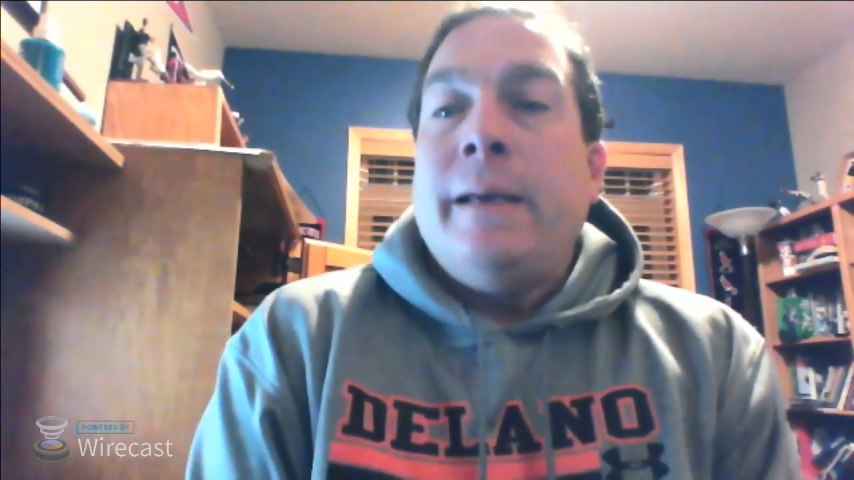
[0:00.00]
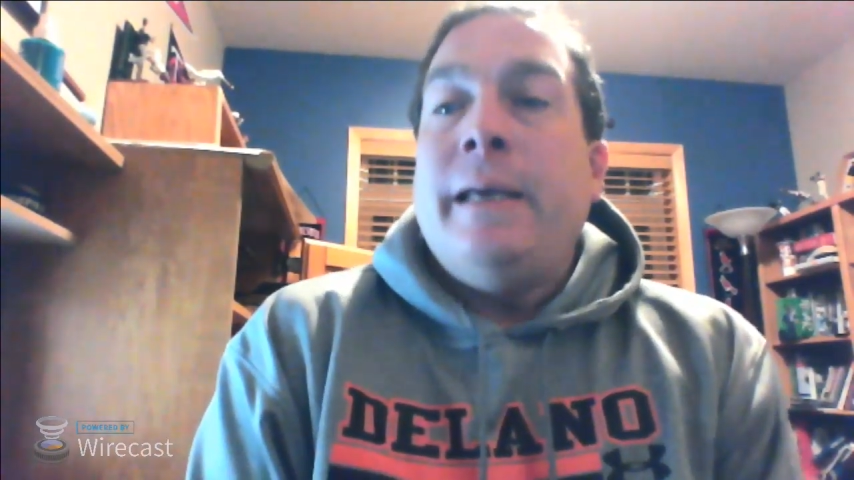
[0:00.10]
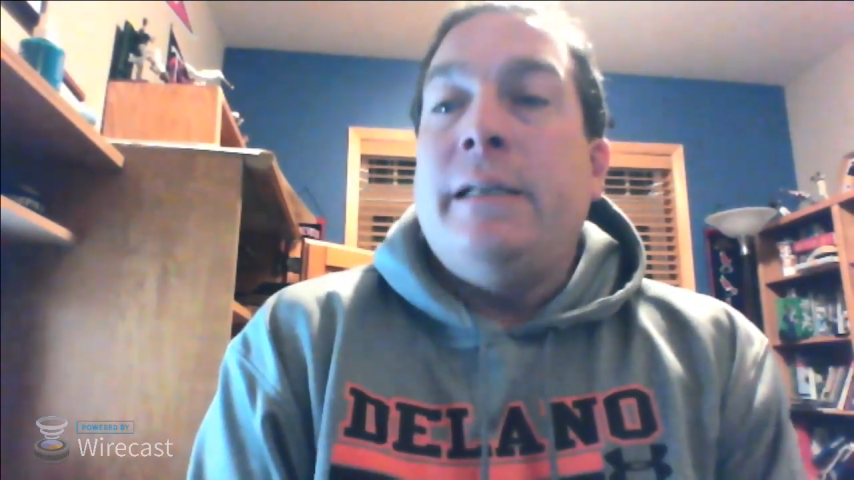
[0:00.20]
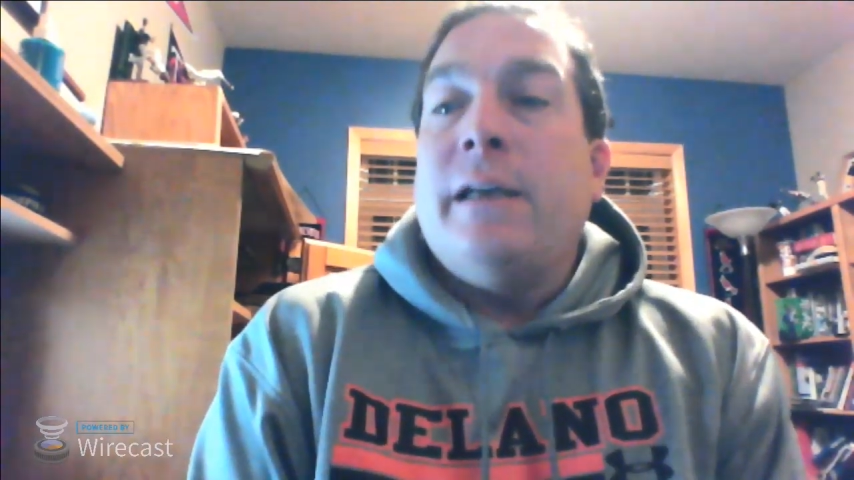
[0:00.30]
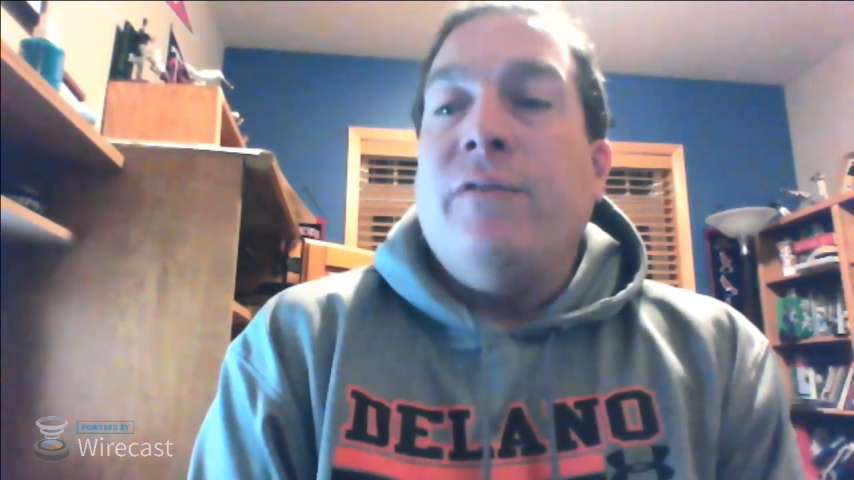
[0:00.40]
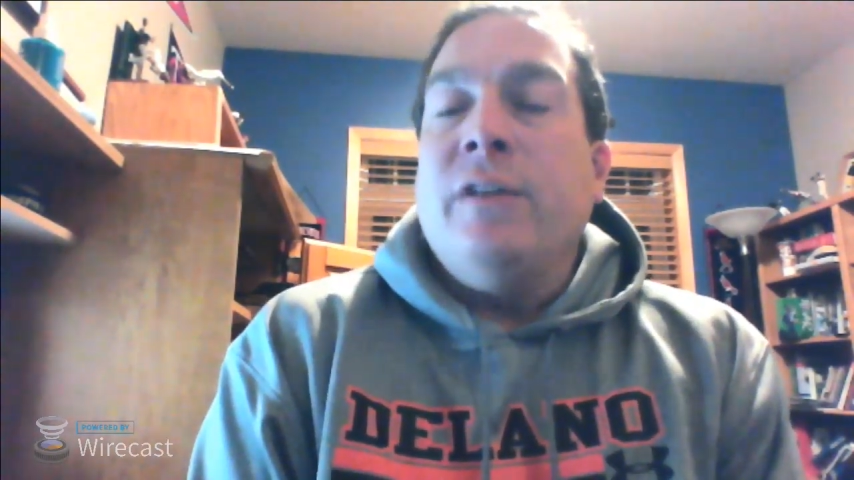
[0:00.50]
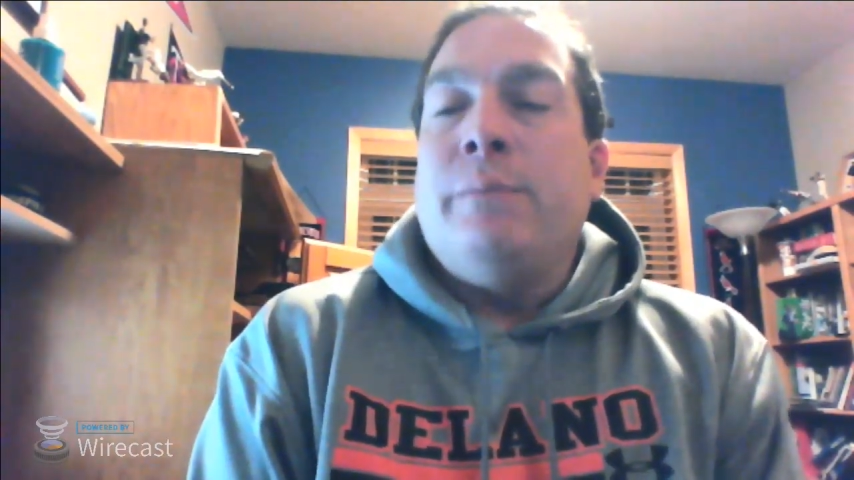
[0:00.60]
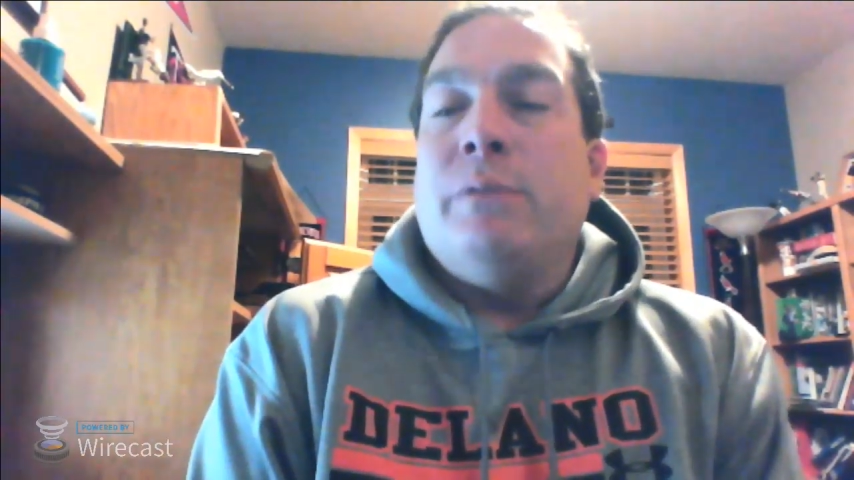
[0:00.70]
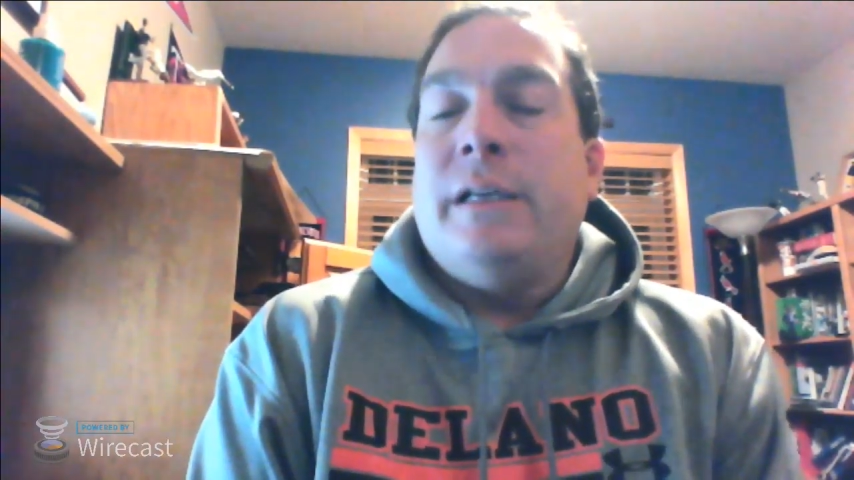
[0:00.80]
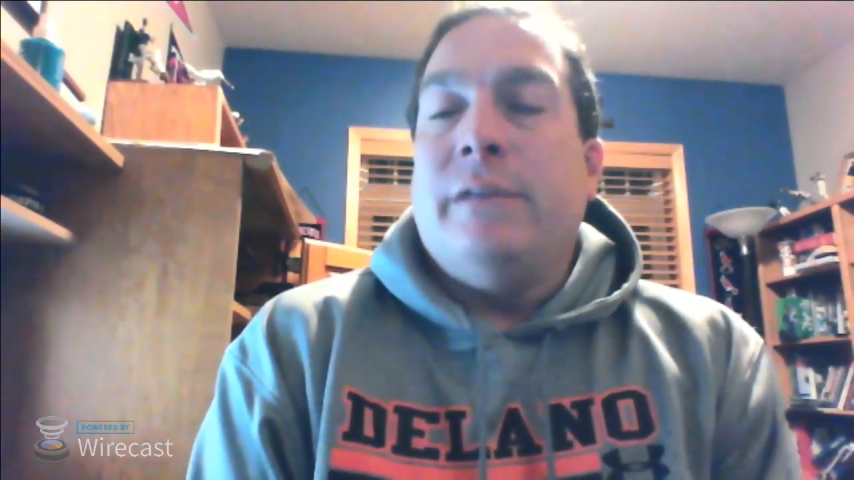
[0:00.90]
he
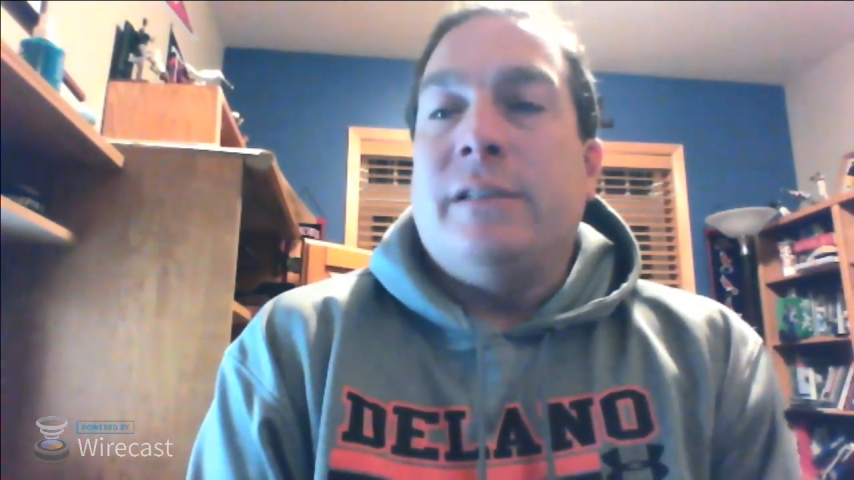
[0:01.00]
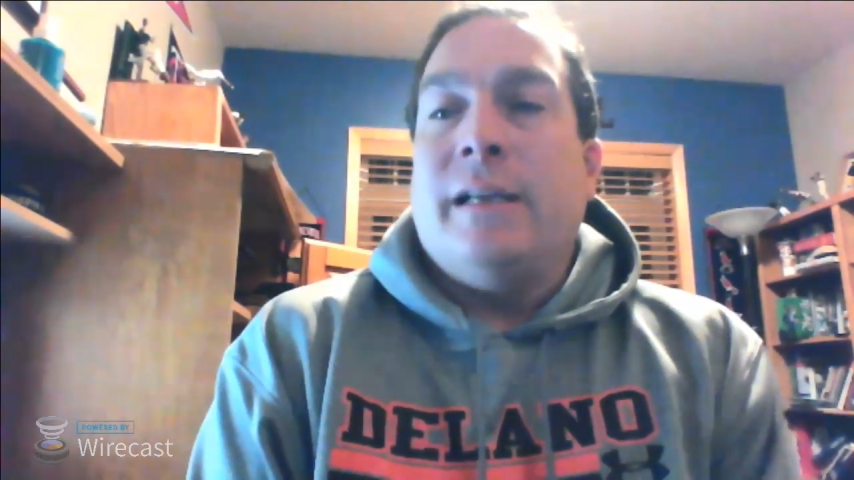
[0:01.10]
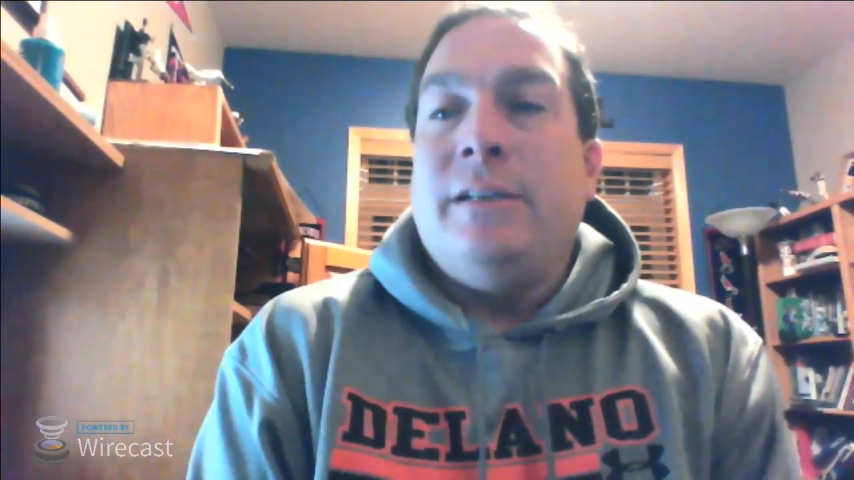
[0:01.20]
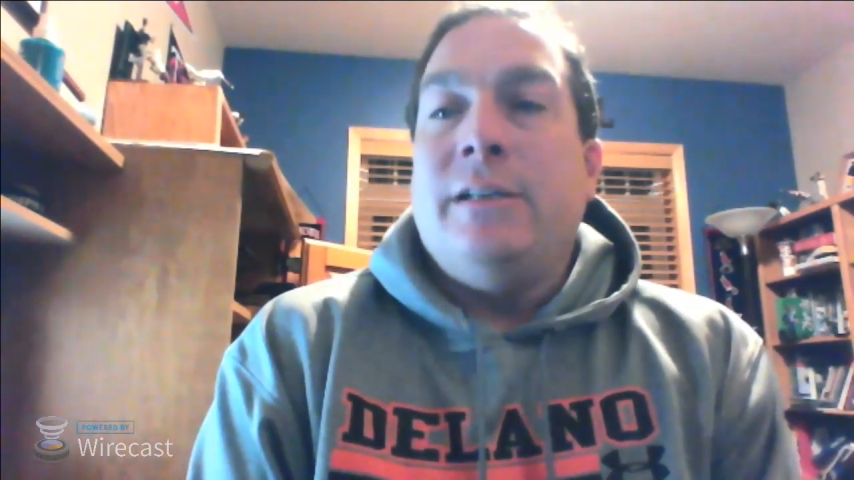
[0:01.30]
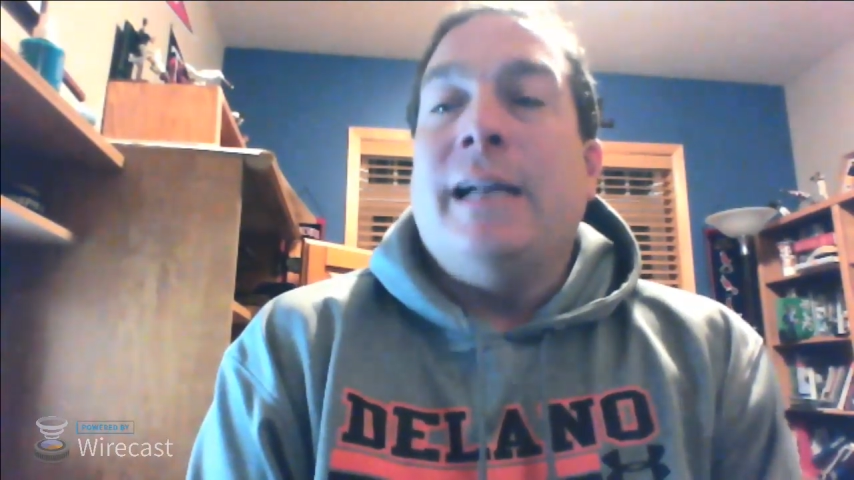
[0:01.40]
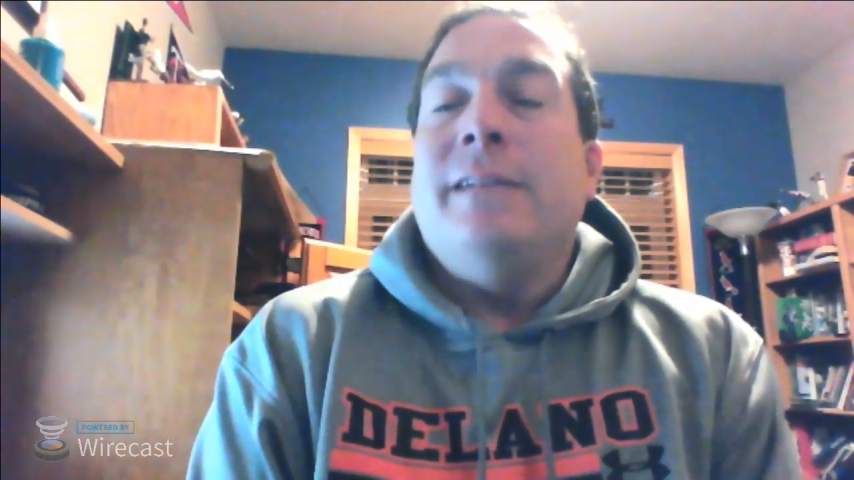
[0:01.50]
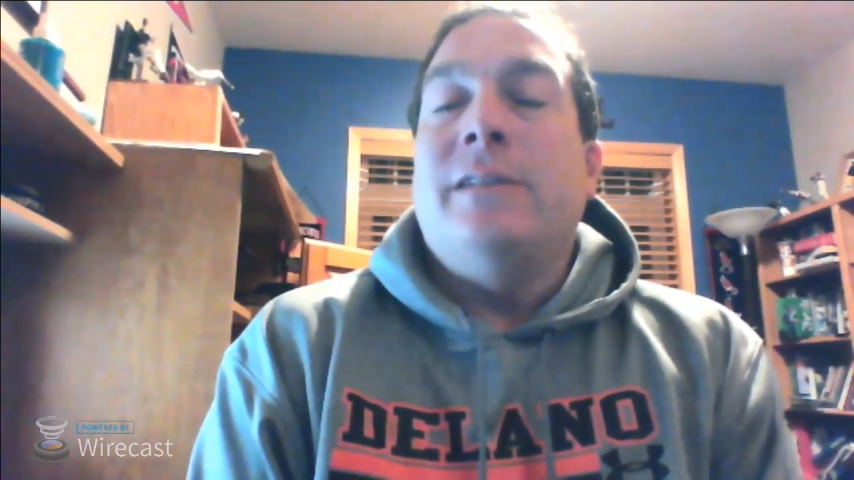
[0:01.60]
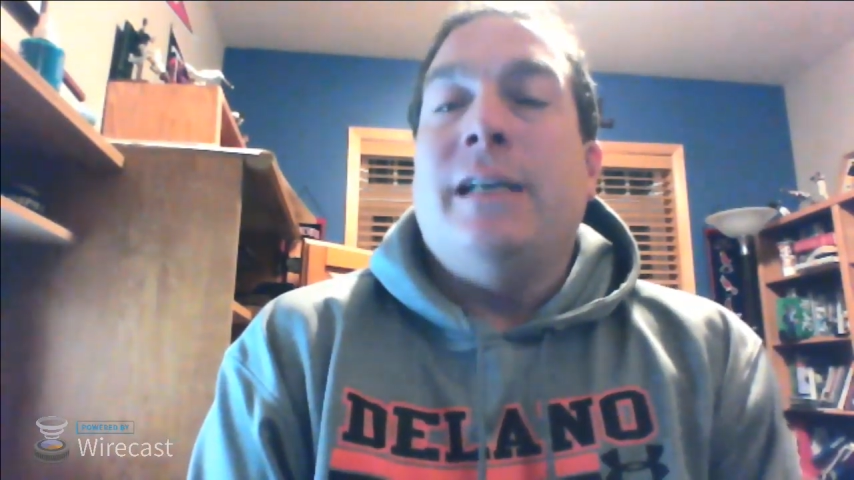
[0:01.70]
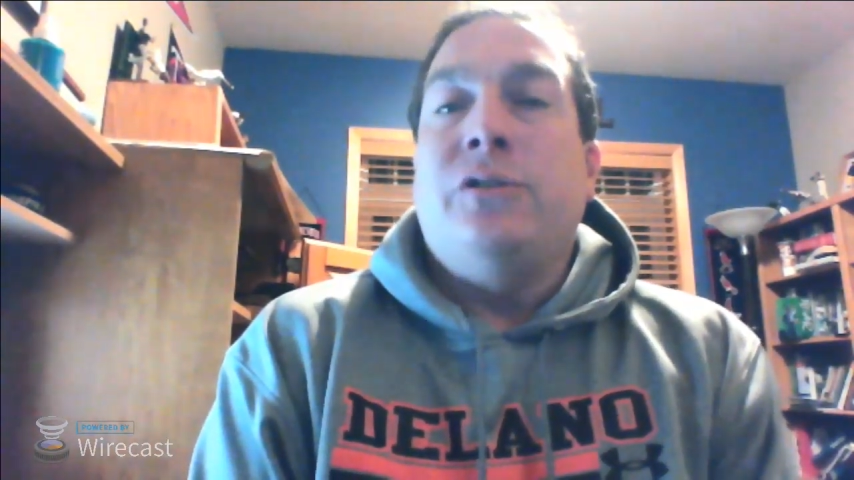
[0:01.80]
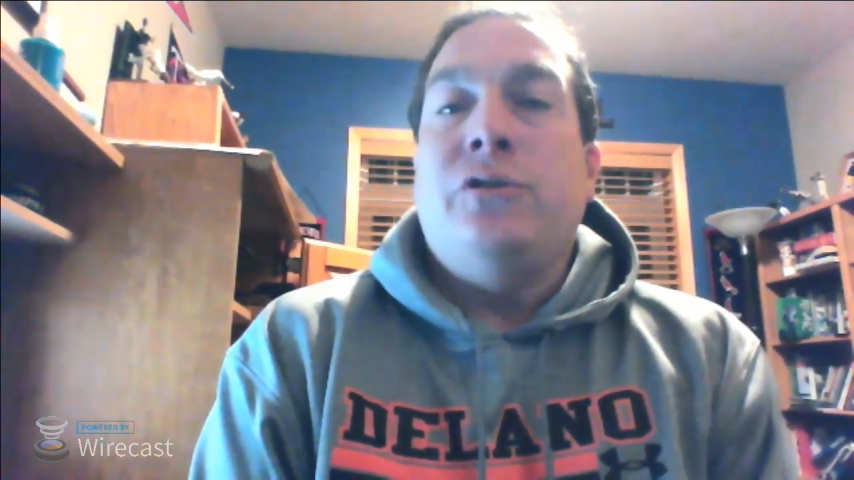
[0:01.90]
definitely believes that the United States